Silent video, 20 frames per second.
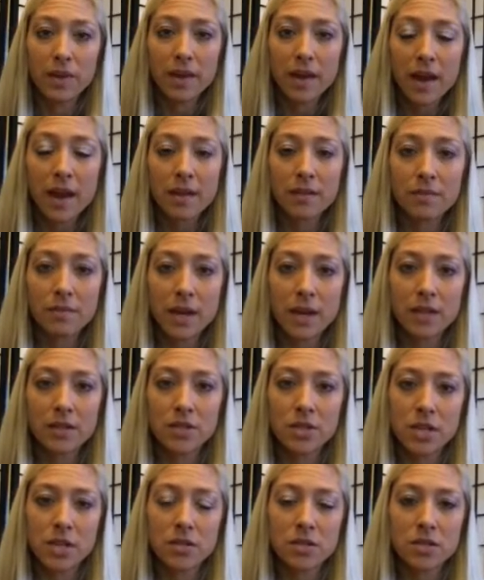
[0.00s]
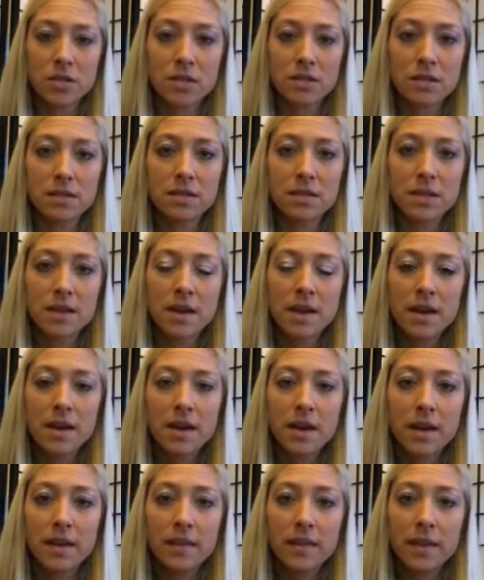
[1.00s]
We can make changes.
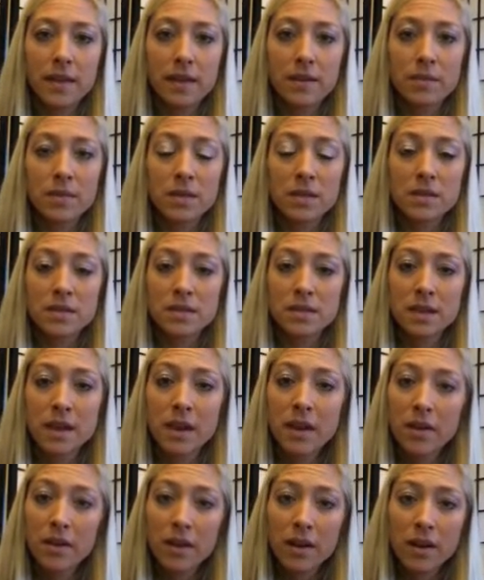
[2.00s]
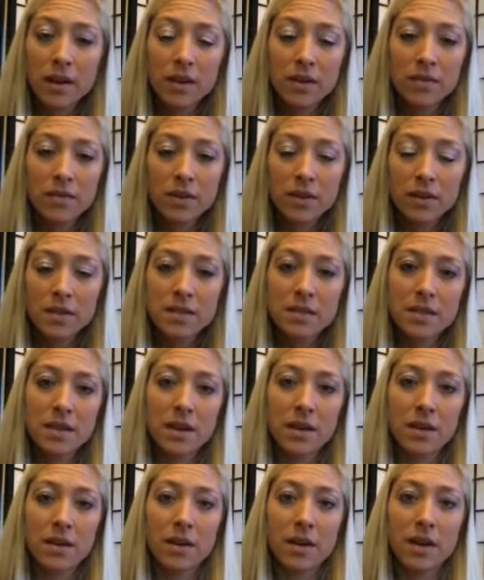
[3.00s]
They can be scary, very
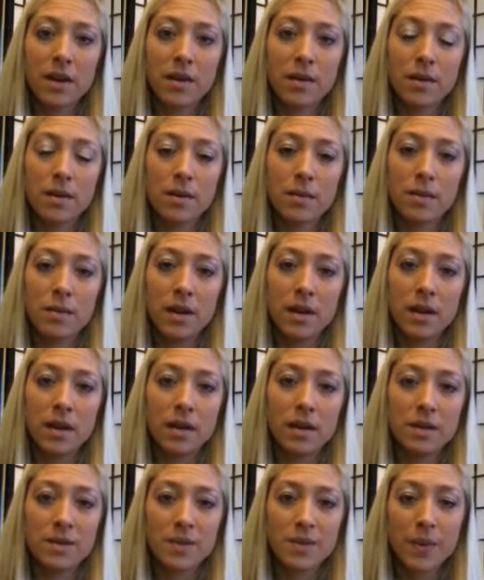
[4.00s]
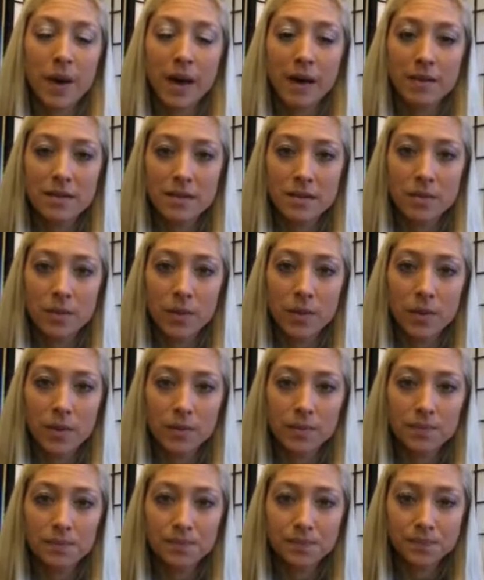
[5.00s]
scary, but it is possible.
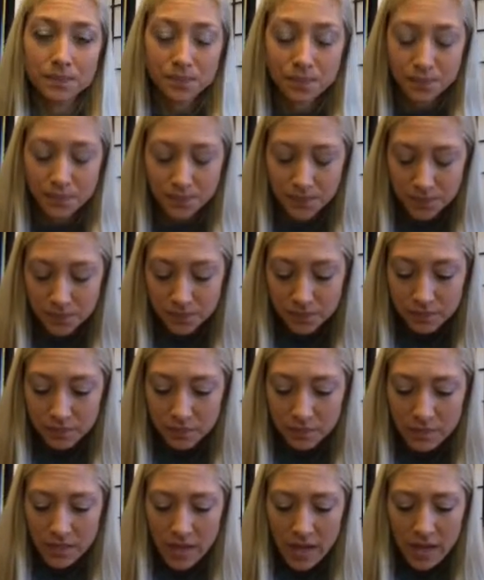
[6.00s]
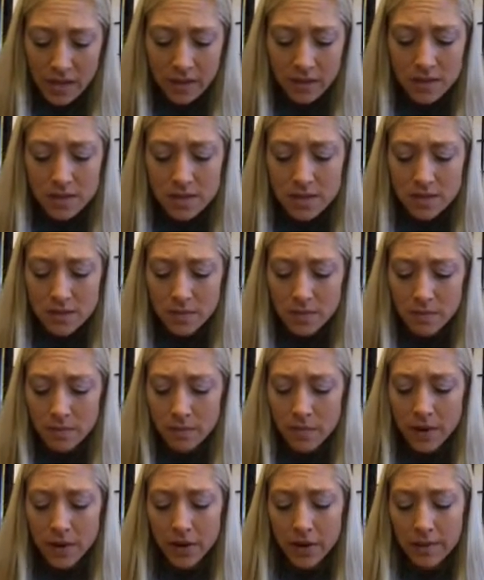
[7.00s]
And
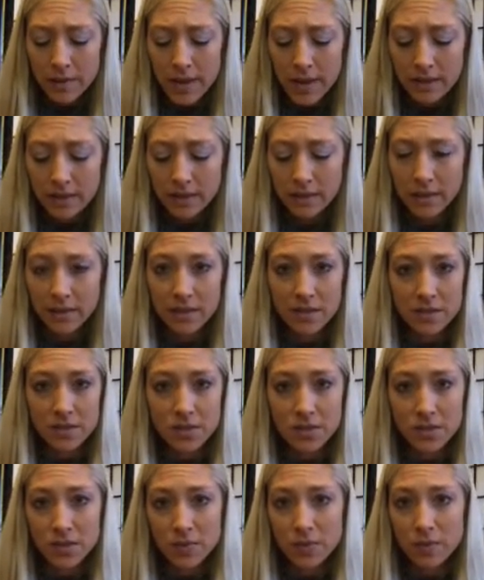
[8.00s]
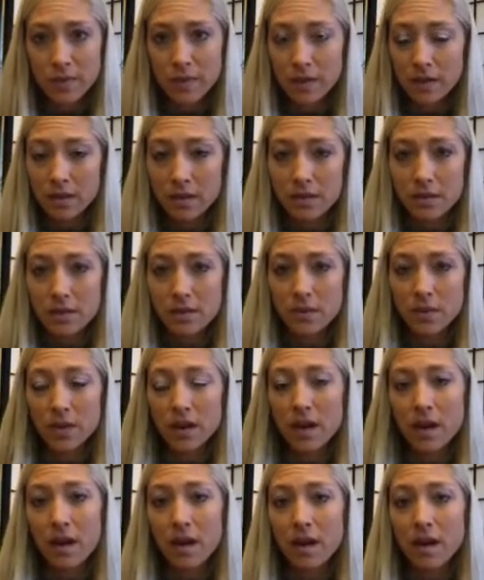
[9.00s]
Mary Magdalene is just reminding us that
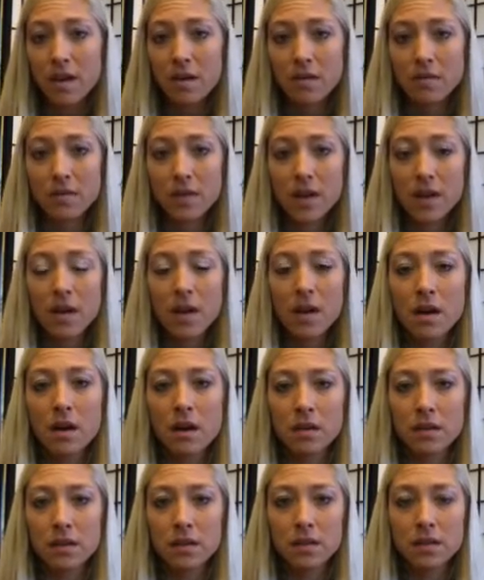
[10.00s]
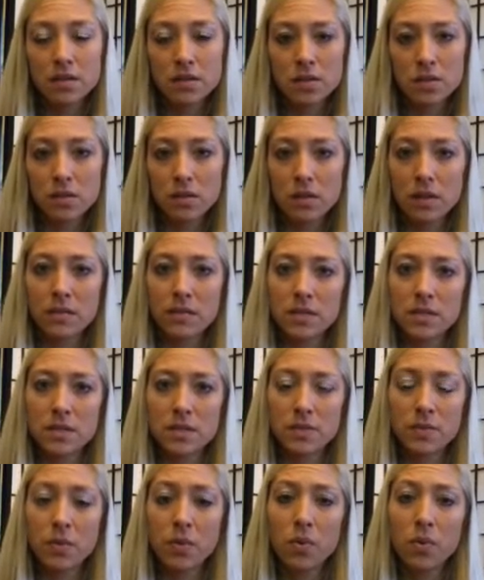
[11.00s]
we have unconditional love and
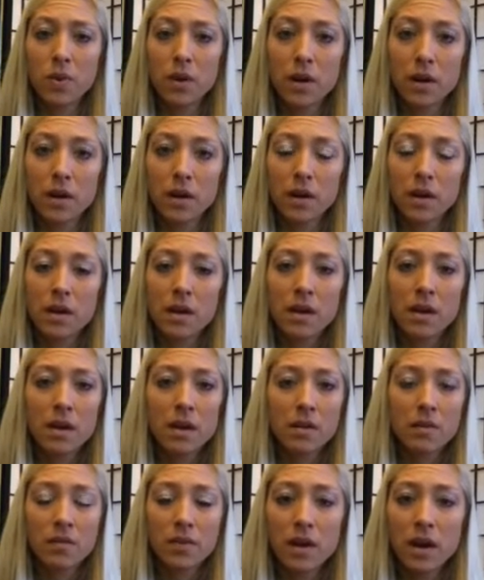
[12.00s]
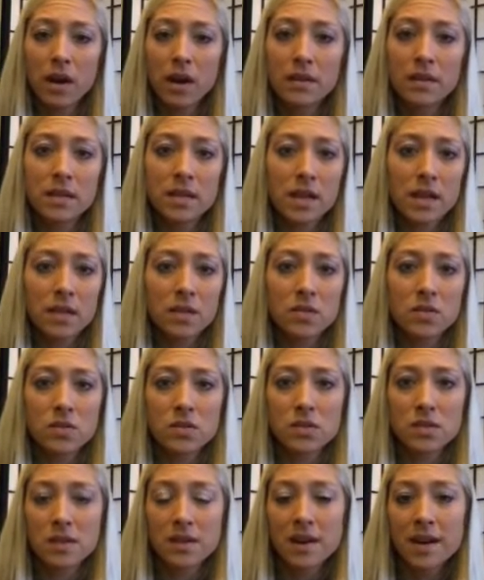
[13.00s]
support of God, the
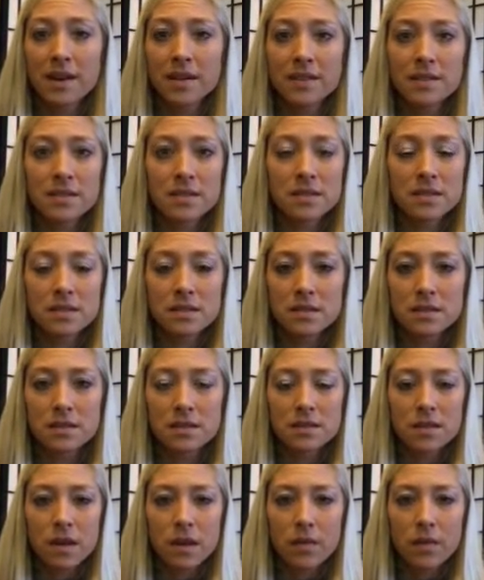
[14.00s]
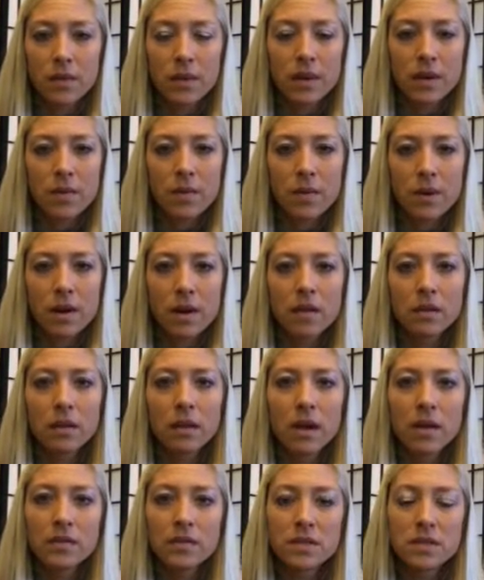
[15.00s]
angels, the goddesses. We are
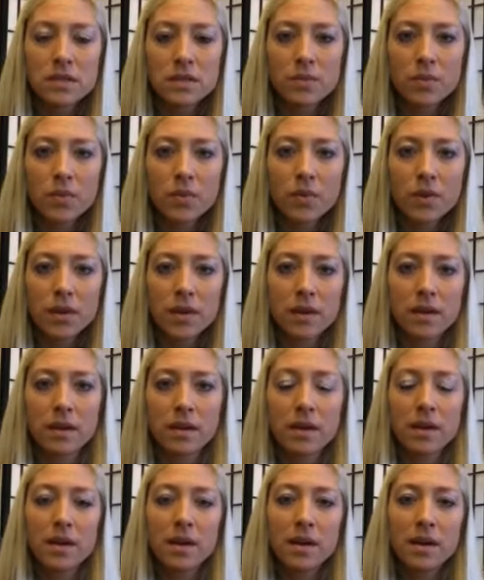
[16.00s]
loved and supported.